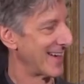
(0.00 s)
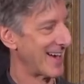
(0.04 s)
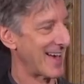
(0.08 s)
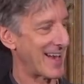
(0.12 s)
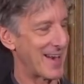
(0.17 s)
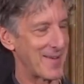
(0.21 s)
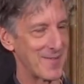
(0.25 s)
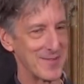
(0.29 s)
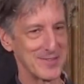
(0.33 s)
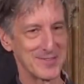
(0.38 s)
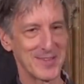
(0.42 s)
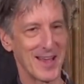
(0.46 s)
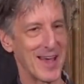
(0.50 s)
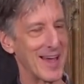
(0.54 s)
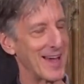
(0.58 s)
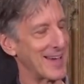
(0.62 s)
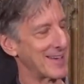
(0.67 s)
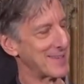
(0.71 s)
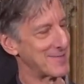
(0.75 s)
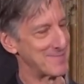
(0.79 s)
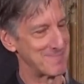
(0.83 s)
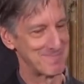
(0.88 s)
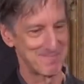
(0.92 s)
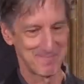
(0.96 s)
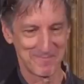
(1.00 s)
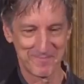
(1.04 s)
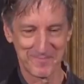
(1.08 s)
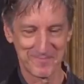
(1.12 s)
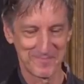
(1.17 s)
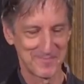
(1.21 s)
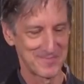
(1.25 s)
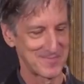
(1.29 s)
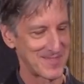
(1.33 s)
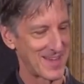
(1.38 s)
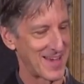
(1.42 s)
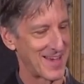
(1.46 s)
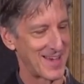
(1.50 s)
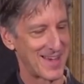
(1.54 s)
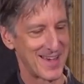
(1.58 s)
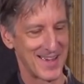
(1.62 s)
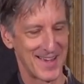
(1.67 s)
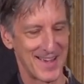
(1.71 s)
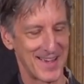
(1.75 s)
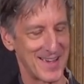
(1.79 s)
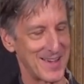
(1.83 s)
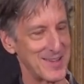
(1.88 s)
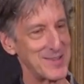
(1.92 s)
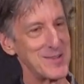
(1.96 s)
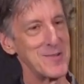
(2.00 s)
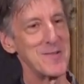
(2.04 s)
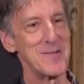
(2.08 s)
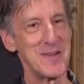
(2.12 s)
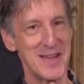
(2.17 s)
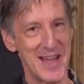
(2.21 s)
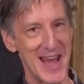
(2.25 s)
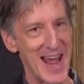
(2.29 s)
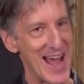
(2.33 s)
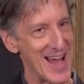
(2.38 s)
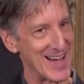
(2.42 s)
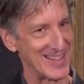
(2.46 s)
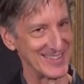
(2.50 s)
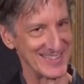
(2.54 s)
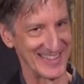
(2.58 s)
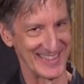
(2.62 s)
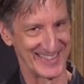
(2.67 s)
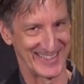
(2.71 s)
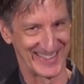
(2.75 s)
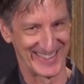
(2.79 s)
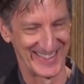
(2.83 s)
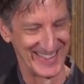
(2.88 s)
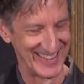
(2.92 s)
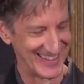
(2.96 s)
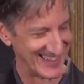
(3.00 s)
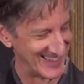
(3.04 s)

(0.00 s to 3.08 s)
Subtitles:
And I was like, you nailed it.